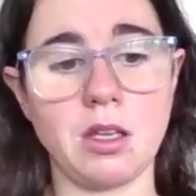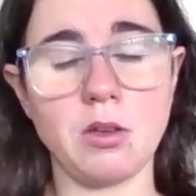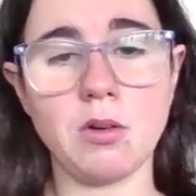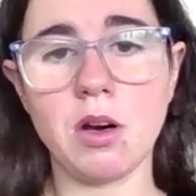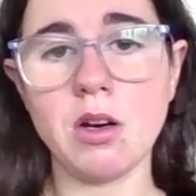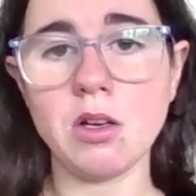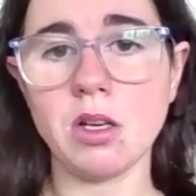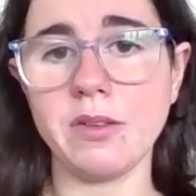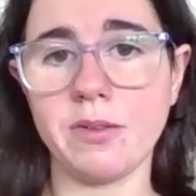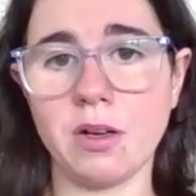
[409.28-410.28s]
you can't
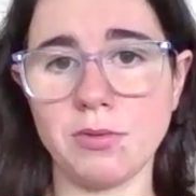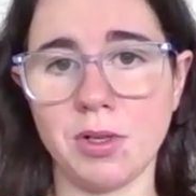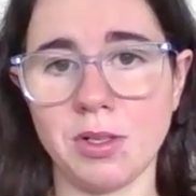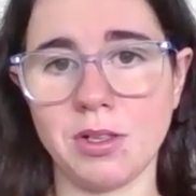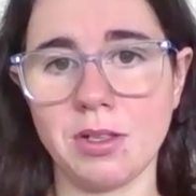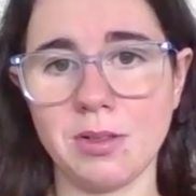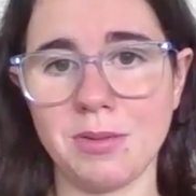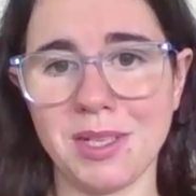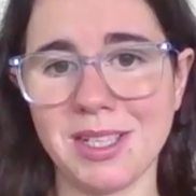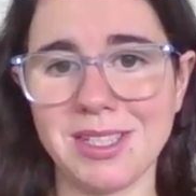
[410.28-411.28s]
go far wrong,
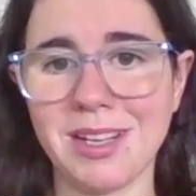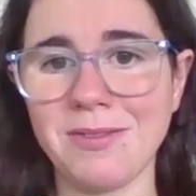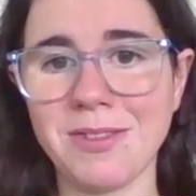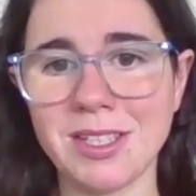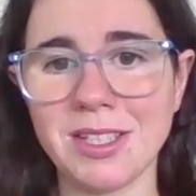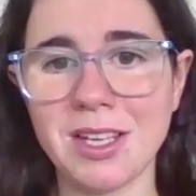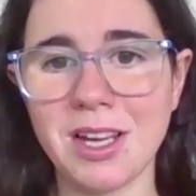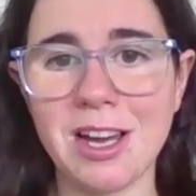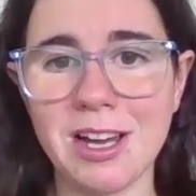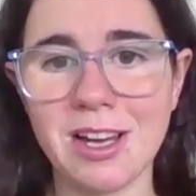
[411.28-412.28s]
because love doesn't
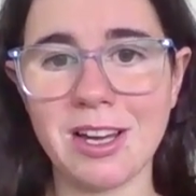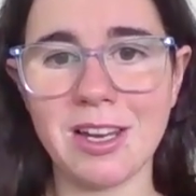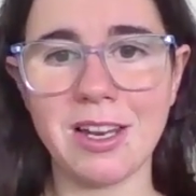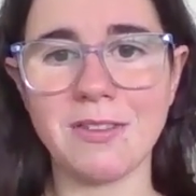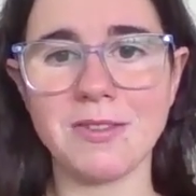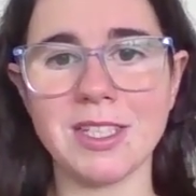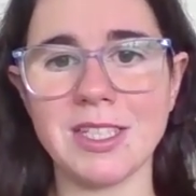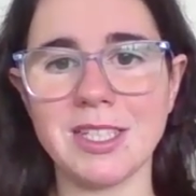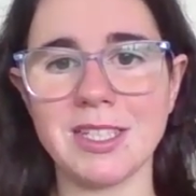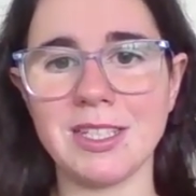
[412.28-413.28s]
hurt, love
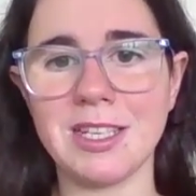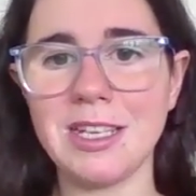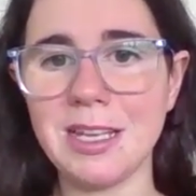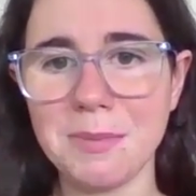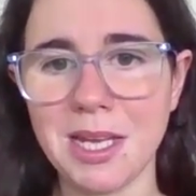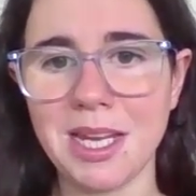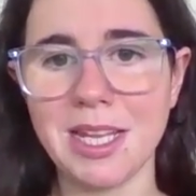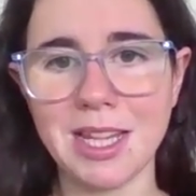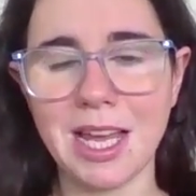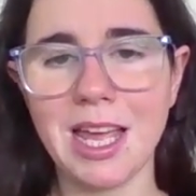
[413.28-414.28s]
doesn't
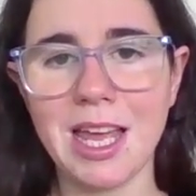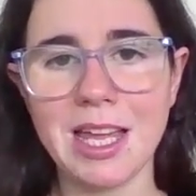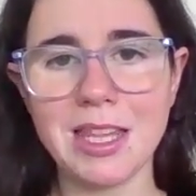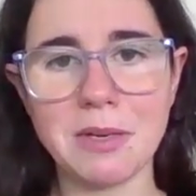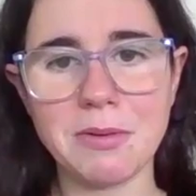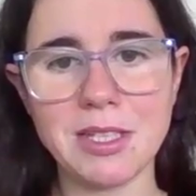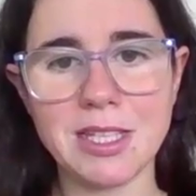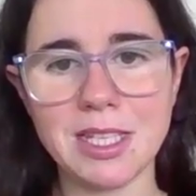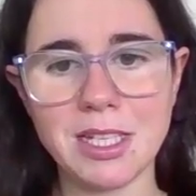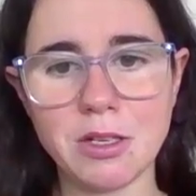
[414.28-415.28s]
limit, there
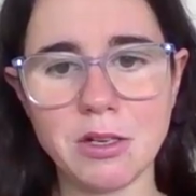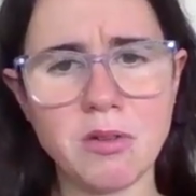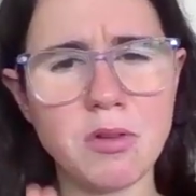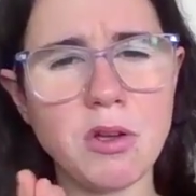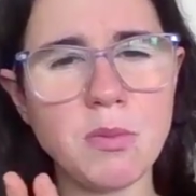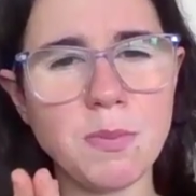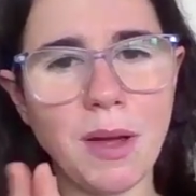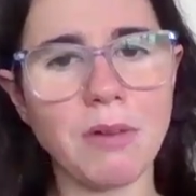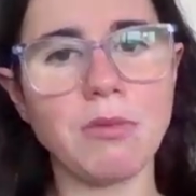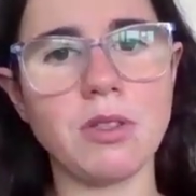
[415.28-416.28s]
is, you know, no
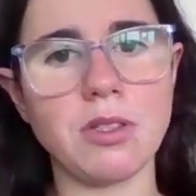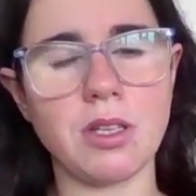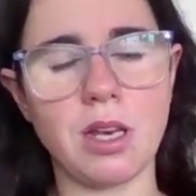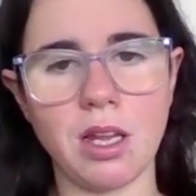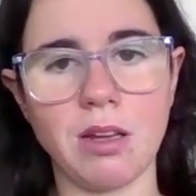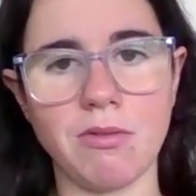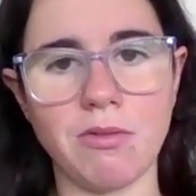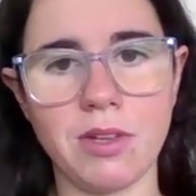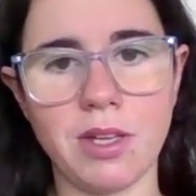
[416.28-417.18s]
bounds to love.